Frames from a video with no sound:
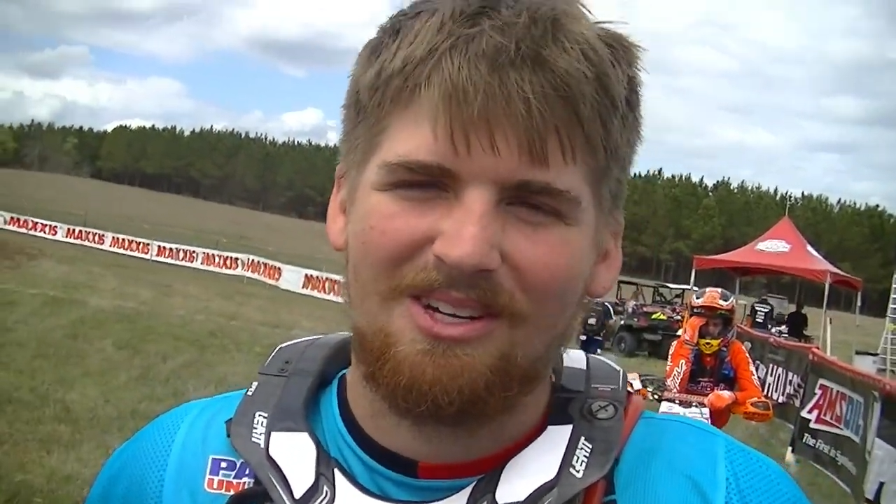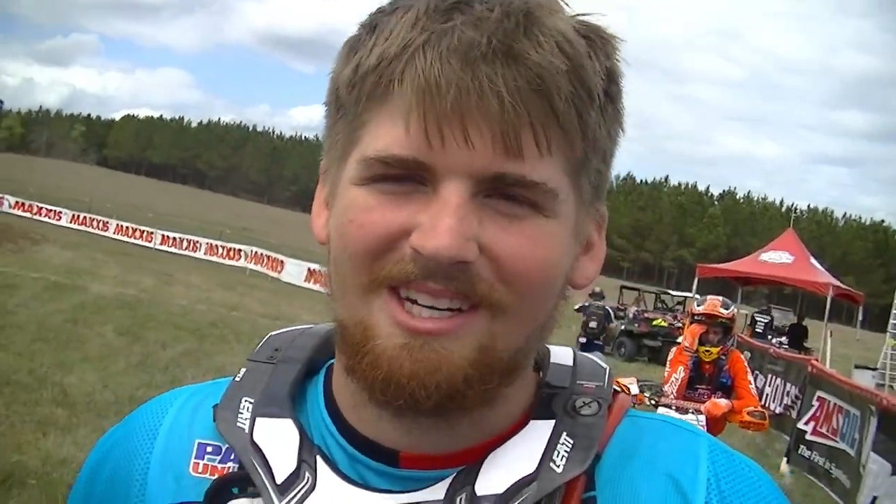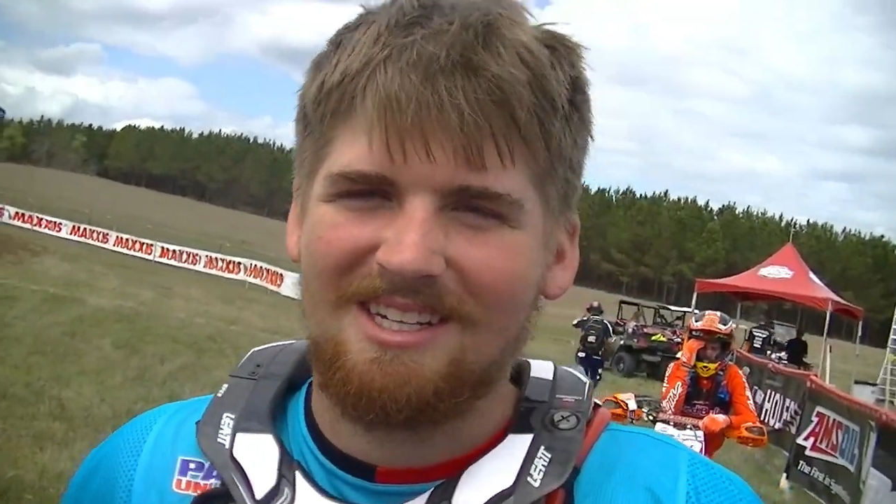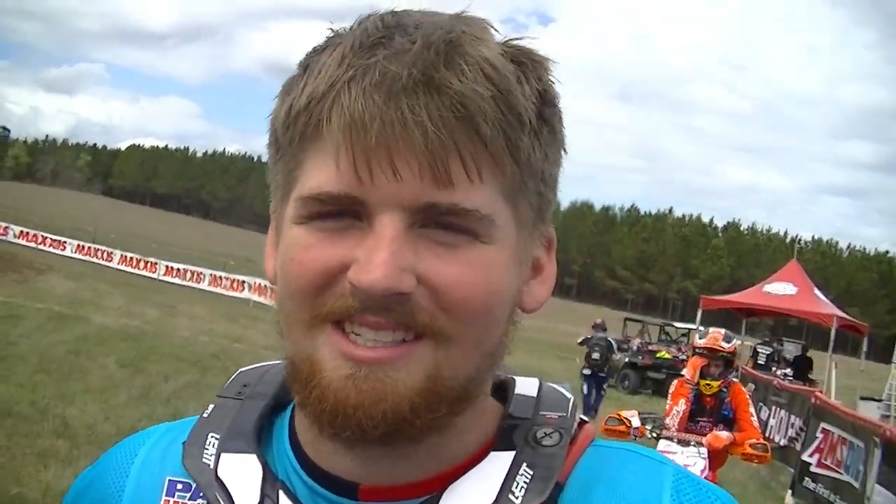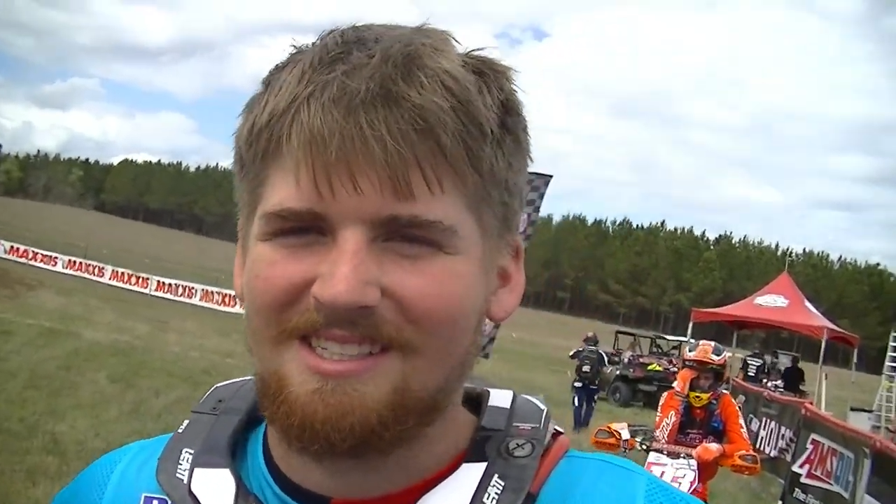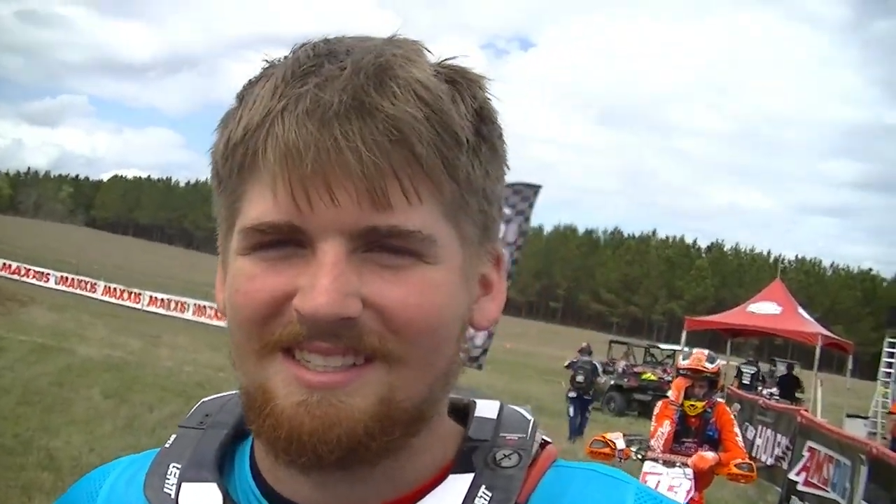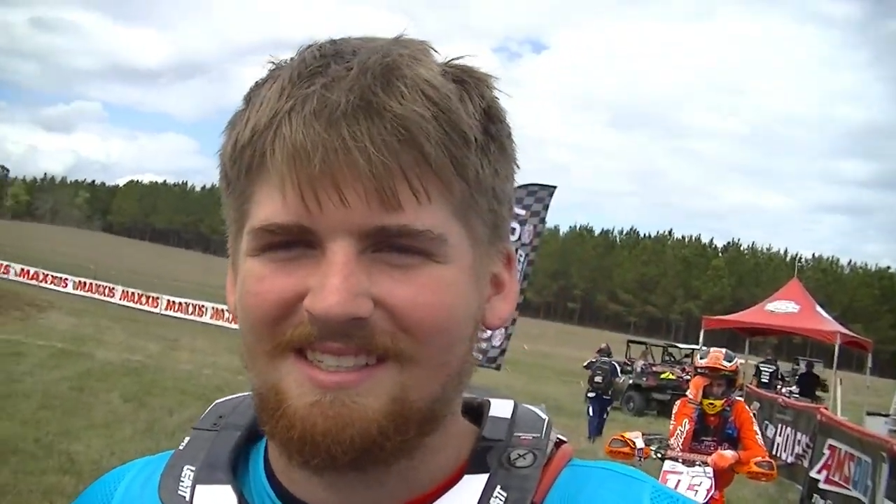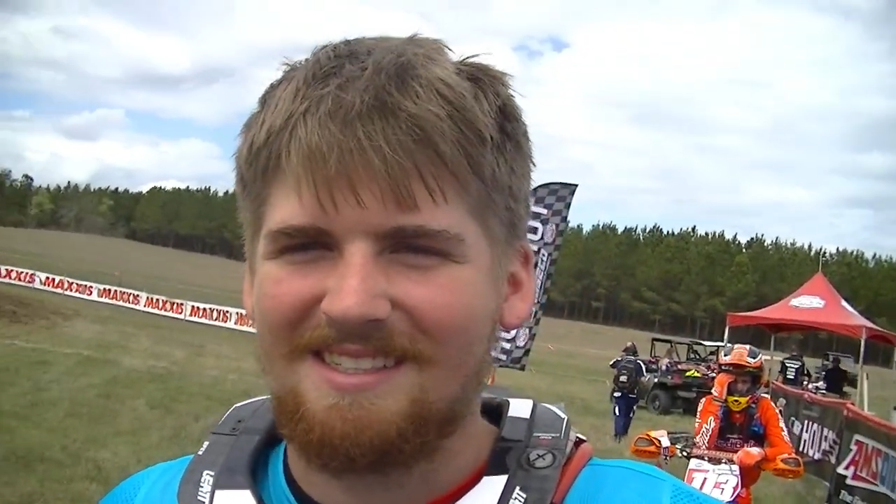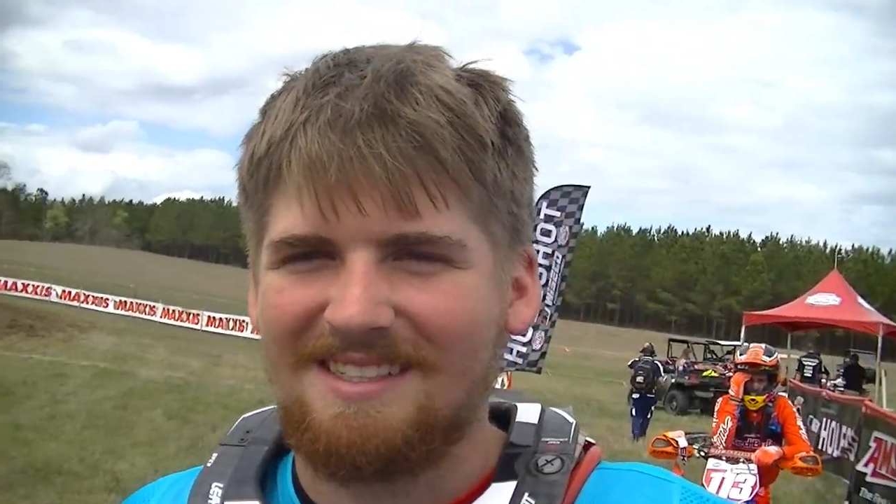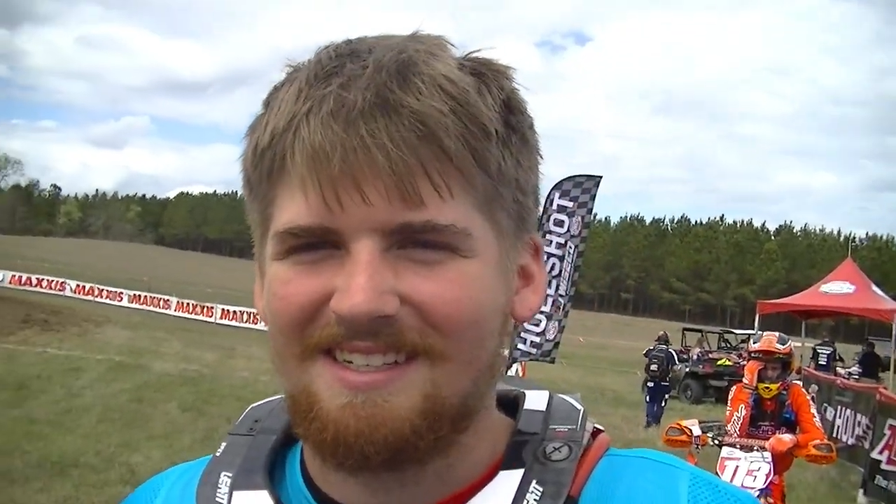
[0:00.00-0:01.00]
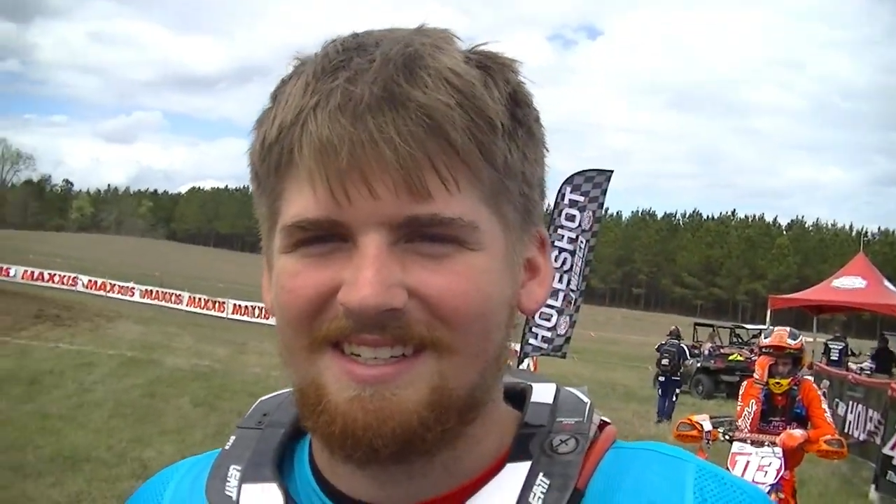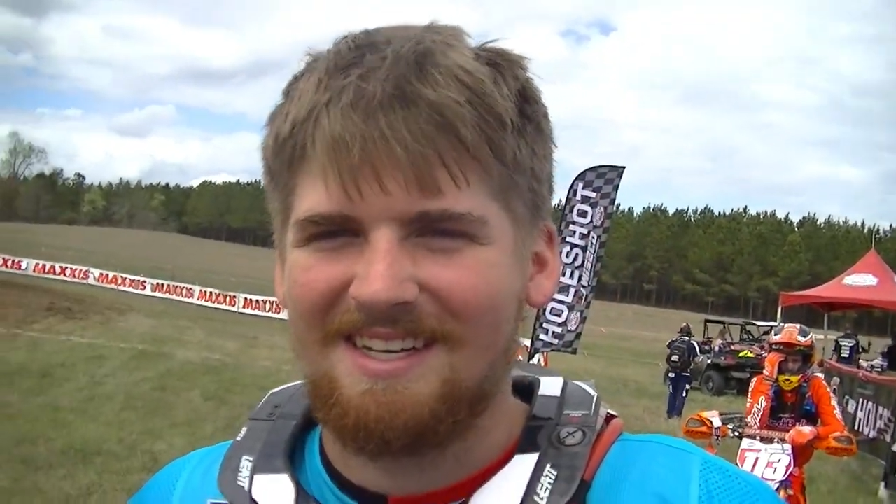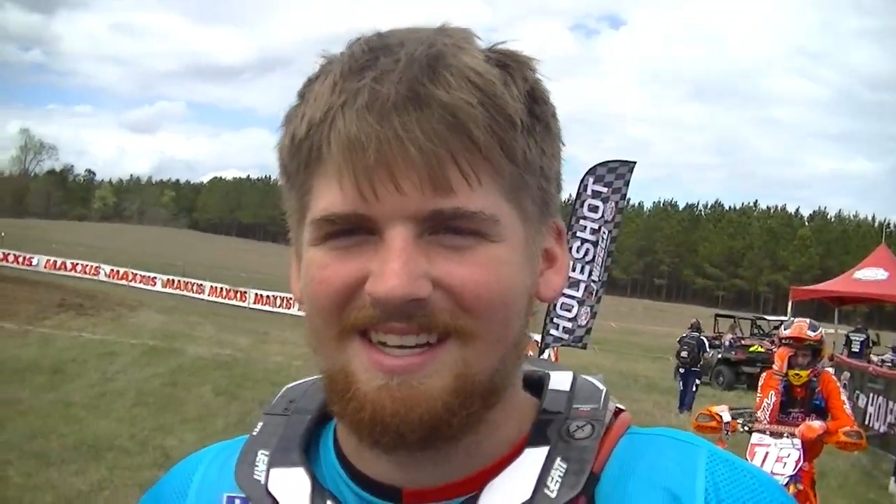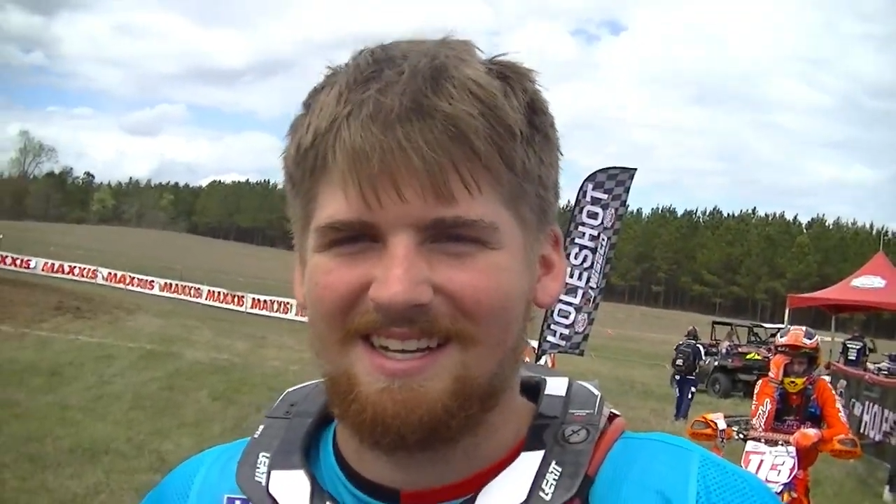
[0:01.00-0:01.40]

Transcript: he is. I don't either.